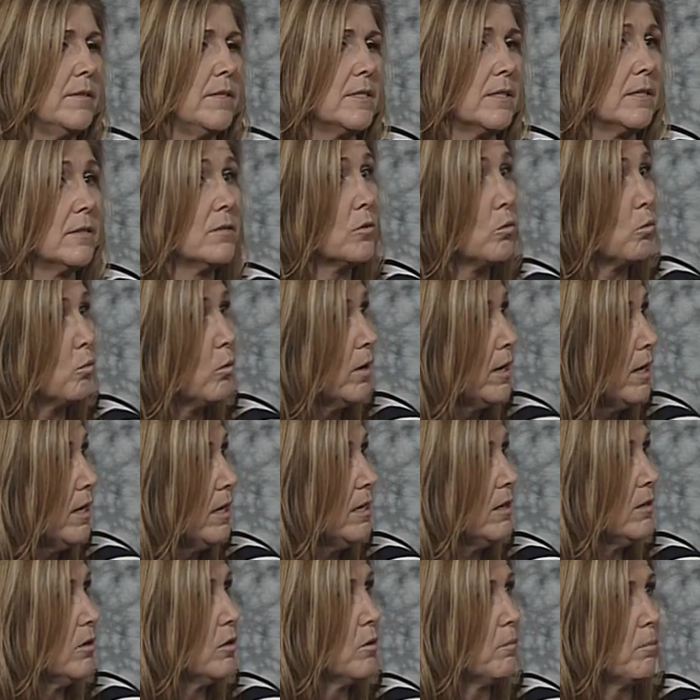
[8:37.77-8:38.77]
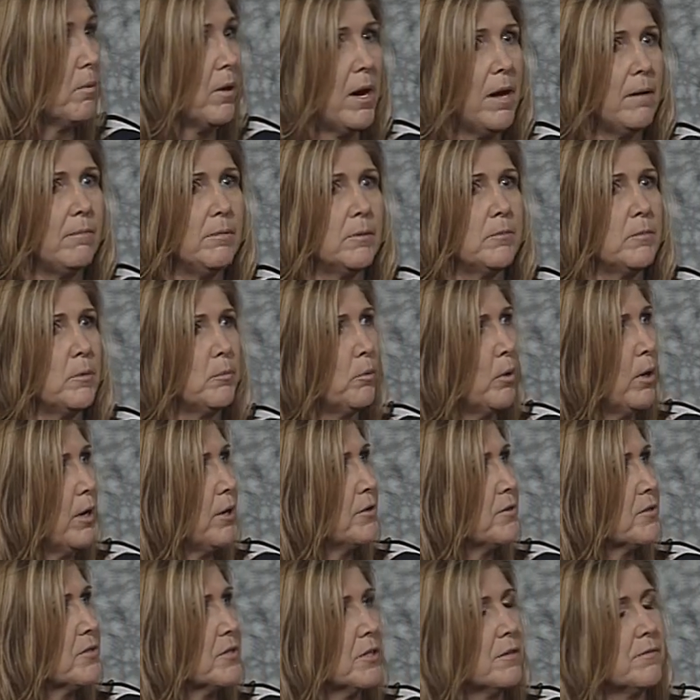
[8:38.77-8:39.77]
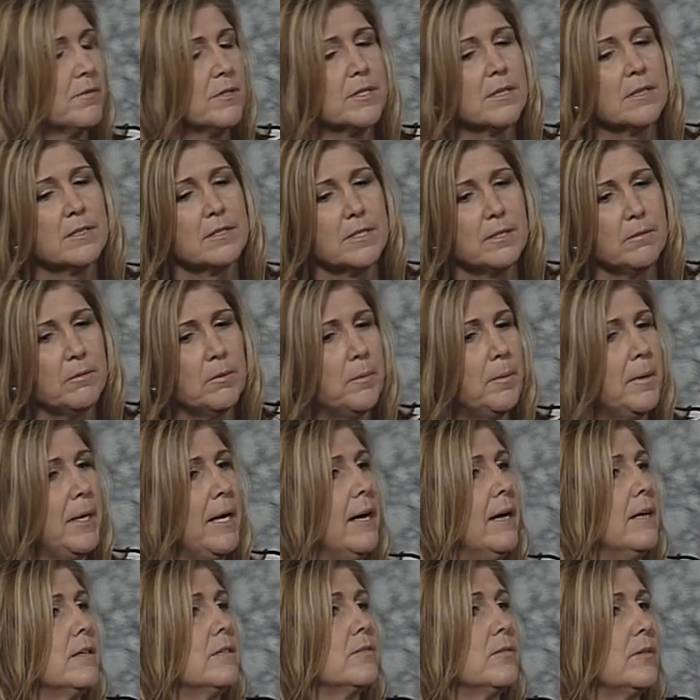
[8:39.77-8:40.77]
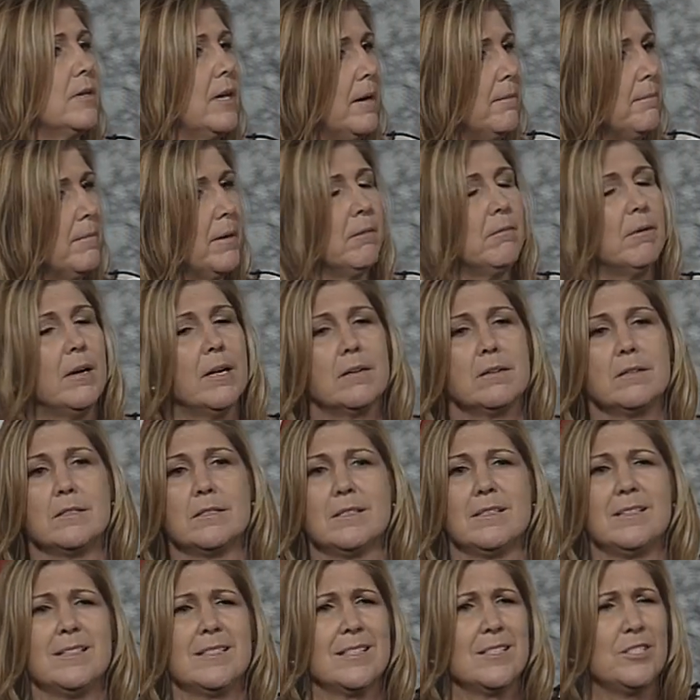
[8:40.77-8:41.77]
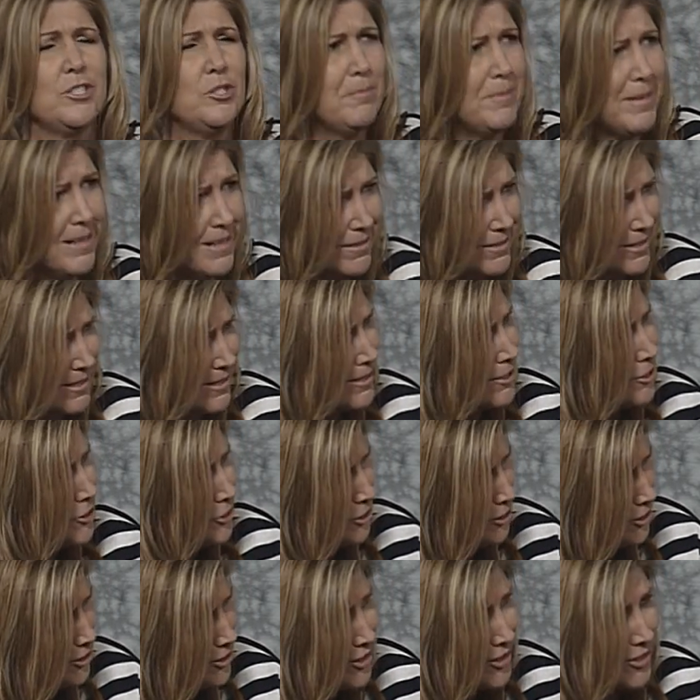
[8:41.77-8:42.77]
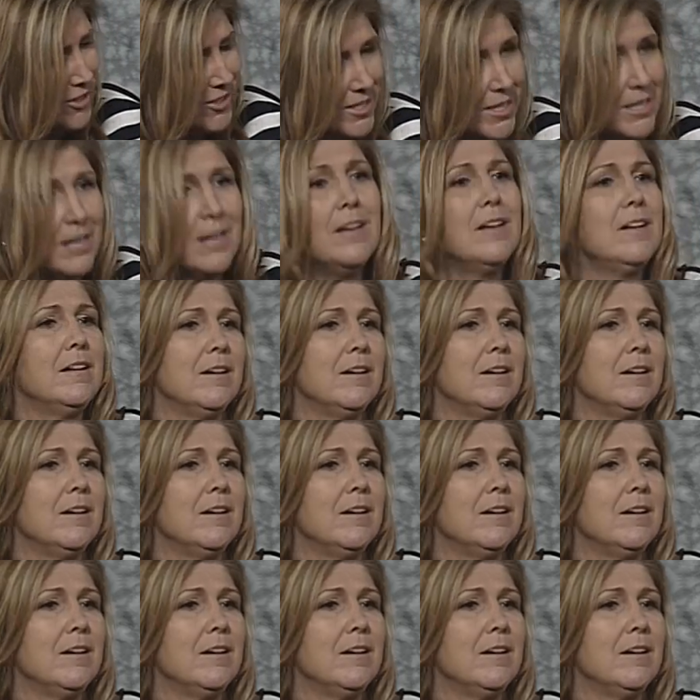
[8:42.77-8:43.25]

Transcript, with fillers: He says, Great, no problem. Your prior service, let's see what we got. So he got my records. He said, You've been out six years.